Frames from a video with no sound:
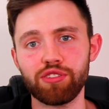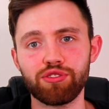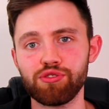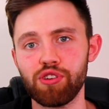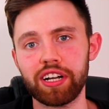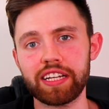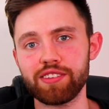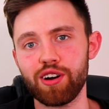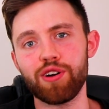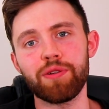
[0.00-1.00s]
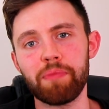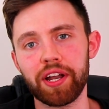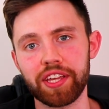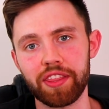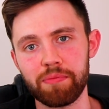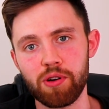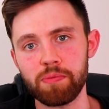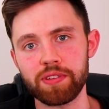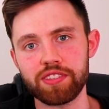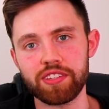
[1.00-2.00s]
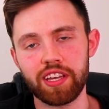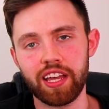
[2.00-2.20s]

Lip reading: struggling to earn money at the moment.